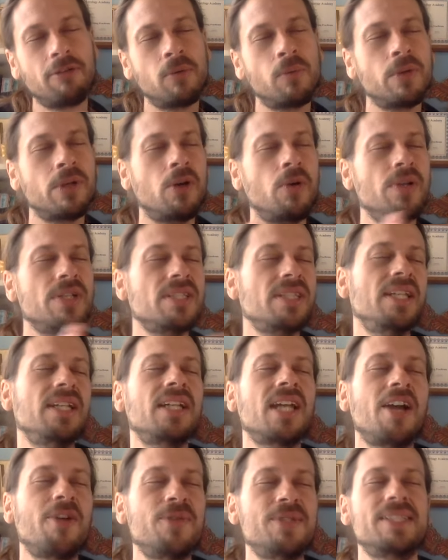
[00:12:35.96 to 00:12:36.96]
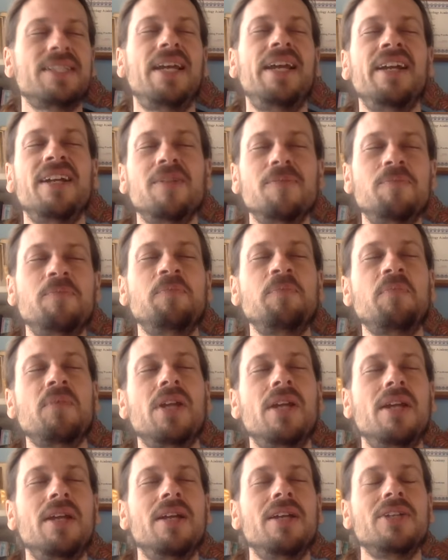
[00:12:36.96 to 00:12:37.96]
would always think I was like
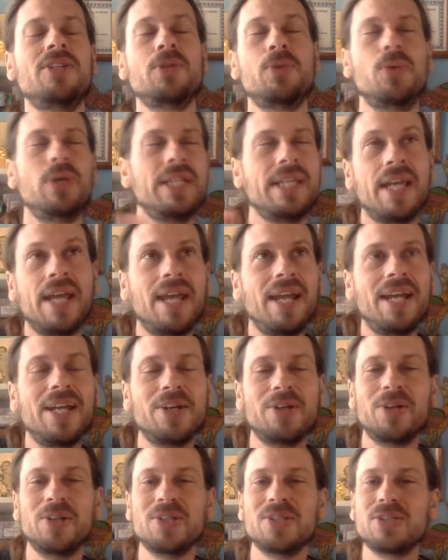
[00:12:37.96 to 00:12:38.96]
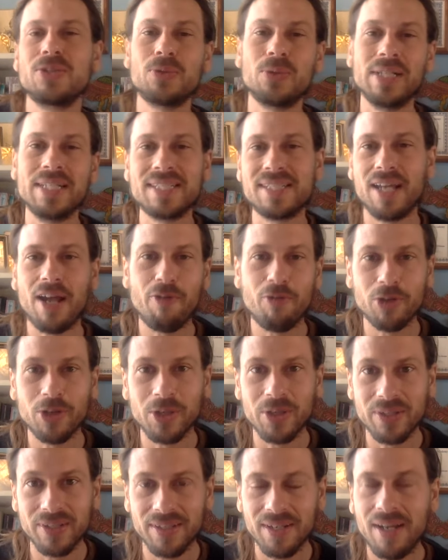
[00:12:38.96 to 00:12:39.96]
28 or
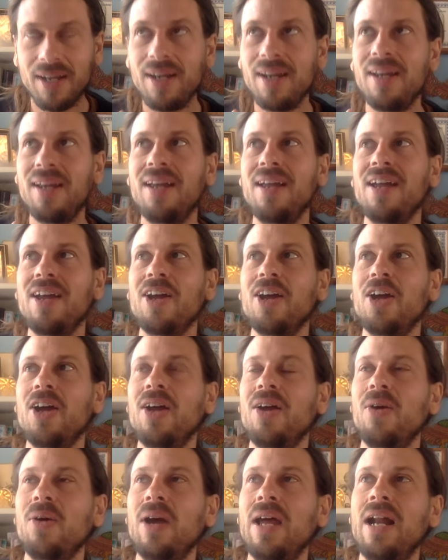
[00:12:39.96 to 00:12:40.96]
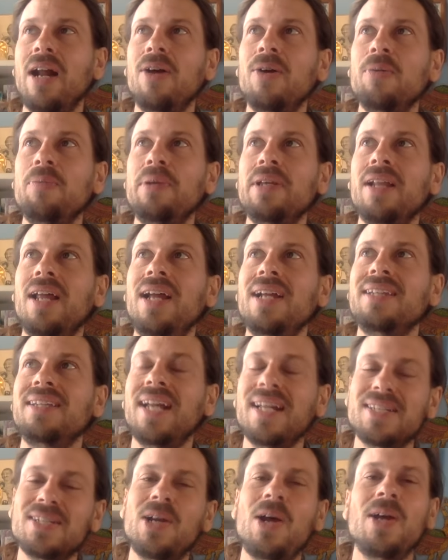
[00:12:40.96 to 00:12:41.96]
27, and I would be like,
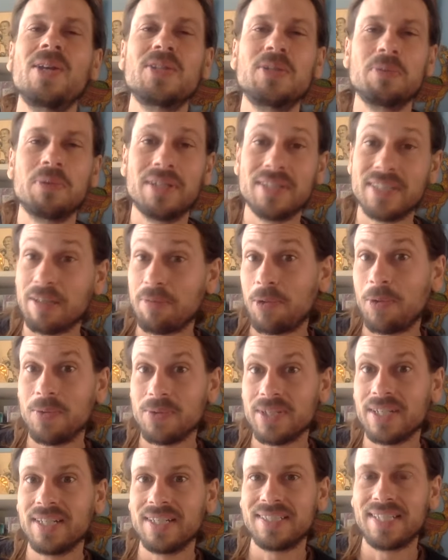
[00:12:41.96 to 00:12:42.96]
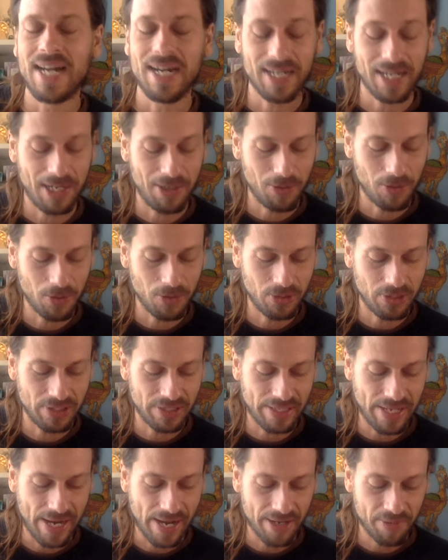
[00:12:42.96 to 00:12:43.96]
that's awesome, because I'm almost like a decade older
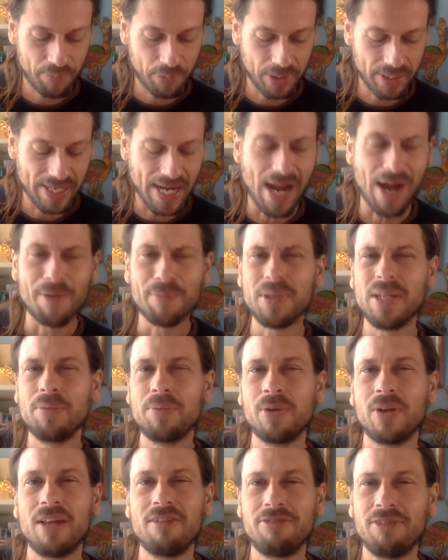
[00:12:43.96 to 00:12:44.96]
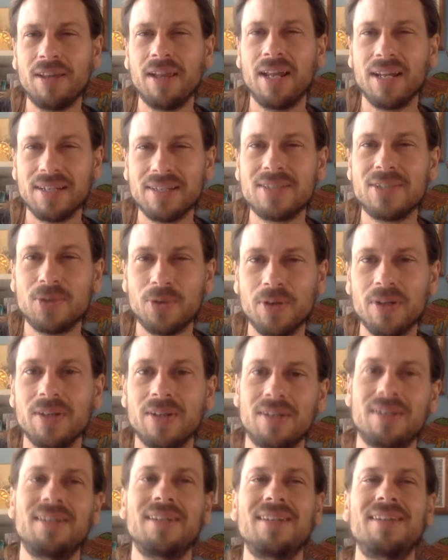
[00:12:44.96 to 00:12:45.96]
than that. But now people, I feel like, sort of
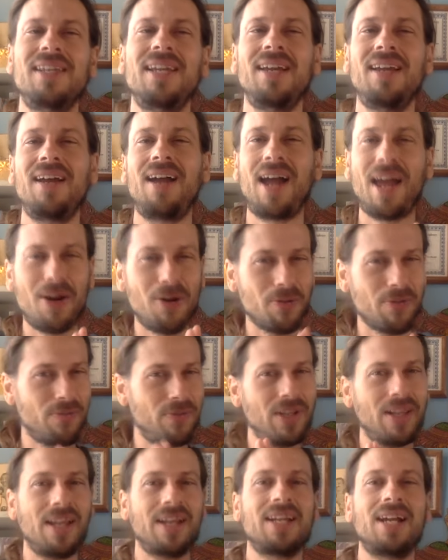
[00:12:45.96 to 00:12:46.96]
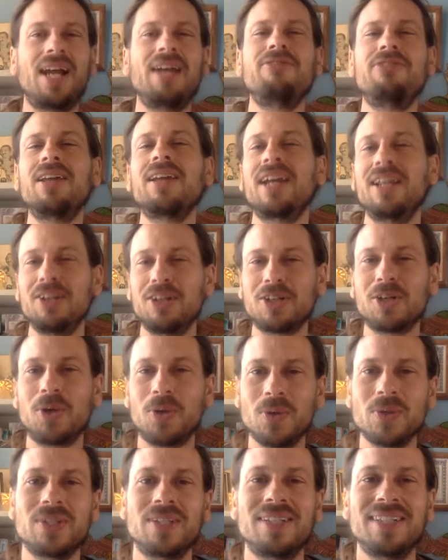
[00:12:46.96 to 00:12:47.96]
look, I feel like I look
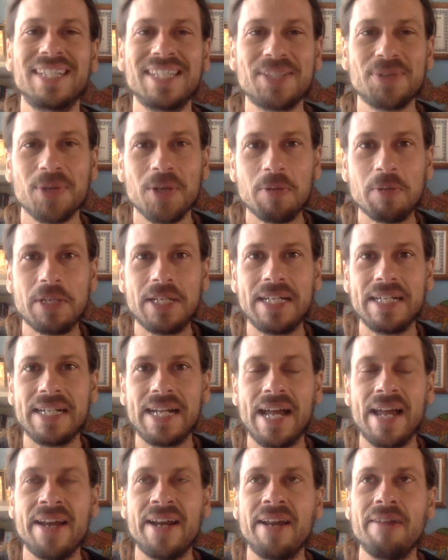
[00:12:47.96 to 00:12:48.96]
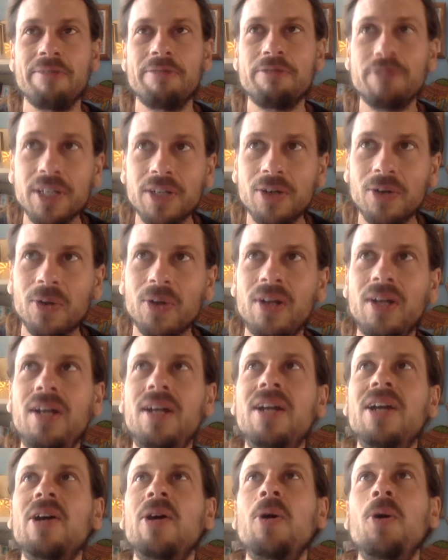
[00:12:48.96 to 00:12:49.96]
older, is what I'm getting at, and I feel
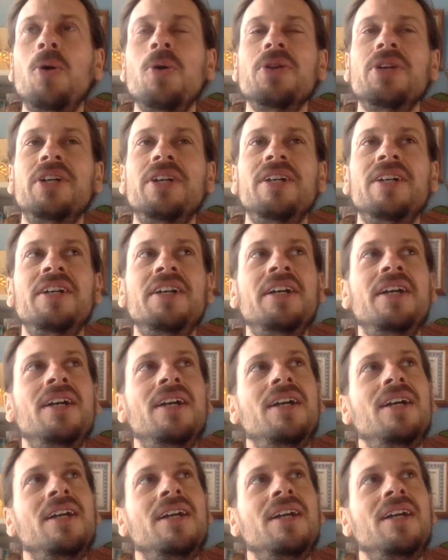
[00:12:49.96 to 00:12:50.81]
older.